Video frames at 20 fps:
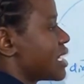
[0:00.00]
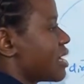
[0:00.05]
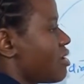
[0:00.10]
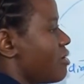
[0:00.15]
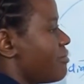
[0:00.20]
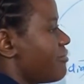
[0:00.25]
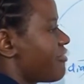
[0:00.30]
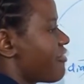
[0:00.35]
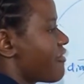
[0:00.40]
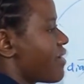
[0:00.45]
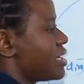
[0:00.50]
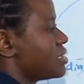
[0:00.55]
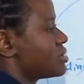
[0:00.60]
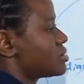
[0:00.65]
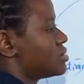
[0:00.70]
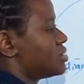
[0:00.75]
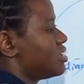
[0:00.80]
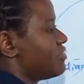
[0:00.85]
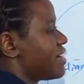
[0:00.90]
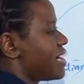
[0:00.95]
the
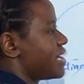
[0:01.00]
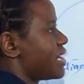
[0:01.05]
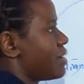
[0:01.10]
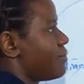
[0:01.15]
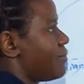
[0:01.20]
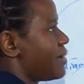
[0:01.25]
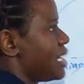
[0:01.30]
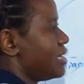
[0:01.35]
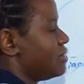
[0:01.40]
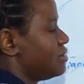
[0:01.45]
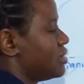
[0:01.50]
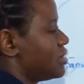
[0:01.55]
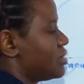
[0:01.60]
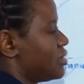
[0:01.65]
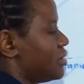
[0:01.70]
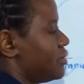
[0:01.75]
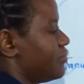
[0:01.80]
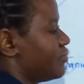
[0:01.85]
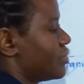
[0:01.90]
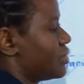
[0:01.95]
circumference
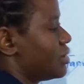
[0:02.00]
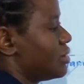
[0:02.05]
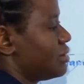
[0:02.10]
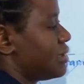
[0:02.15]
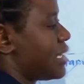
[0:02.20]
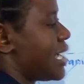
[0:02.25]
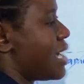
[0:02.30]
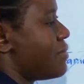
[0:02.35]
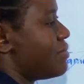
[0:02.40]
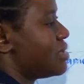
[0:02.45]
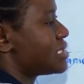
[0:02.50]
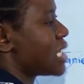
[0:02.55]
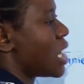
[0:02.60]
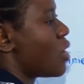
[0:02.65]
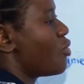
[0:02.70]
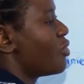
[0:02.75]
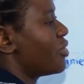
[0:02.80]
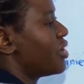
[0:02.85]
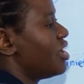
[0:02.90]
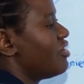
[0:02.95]
divided by the
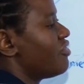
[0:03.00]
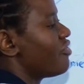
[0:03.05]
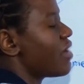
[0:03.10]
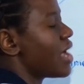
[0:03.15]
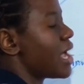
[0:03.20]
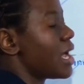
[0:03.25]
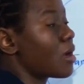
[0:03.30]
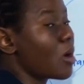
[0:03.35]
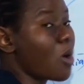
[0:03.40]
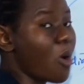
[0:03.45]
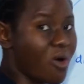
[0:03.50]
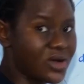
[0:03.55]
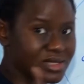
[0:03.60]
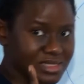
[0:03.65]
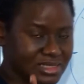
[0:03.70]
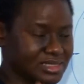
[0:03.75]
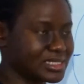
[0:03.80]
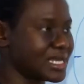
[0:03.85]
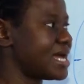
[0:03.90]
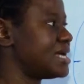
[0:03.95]
diameter will give
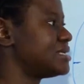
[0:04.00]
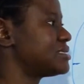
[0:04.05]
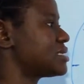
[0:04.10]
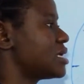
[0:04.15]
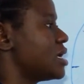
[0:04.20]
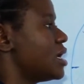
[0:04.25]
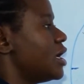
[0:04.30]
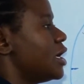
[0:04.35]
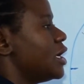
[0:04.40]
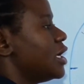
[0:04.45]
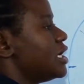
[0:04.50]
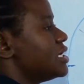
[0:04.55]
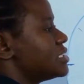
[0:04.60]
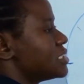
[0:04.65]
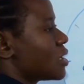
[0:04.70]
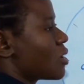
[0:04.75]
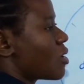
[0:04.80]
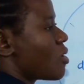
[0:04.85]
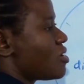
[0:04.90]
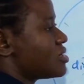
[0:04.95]
you a constant.
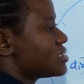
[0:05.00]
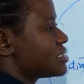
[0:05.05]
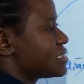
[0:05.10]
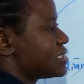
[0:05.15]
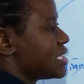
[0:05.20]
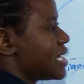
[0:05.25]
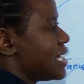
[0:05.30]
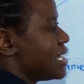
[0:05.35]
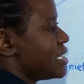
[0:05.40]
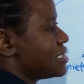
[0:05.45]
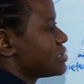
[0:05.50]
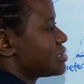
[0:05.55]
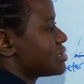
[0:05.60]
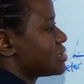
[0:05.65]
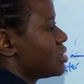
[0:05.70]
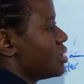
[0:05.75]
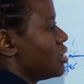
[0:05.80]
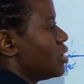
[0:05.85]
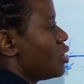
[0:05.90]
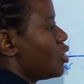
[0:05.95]
Is a
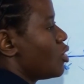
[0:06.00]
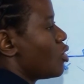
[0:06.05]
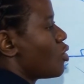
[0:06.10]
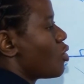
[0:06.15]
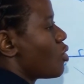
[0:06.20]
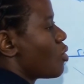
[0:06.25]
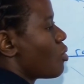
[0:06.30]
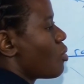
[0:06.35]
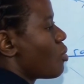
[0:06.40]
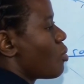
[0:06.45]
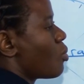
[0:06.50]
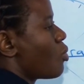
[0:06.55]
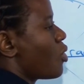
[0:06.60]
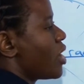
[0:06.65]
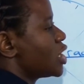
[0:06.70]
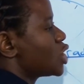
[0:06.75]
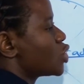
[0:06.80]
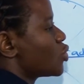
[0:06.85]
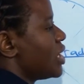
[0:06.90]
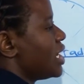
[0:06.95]
constant
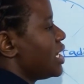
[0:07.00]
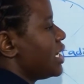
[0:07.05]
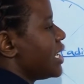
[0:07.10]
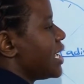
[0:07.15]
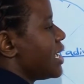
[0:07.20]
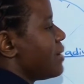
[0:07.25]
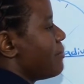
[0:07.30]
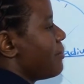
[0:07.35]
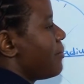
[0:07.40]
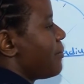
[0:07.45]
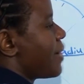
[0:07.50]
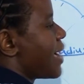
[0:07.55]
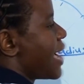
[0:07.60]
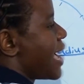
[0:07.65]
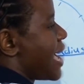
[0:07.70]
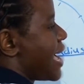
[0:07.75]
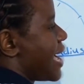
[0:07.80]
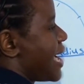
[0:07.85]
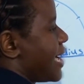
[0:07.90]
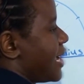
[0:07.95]
which we
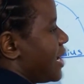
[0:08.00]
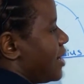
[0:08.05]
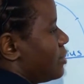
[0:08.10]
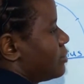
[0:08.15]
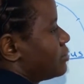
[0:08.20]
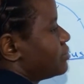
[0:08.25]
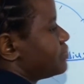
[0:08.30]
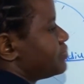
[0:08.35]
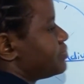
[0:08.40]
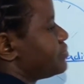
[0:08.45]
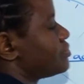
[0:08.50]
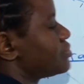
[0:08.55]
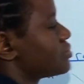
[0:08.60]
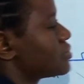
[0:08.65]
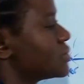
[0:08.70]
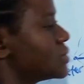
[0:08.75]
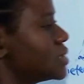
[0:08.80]
name pi.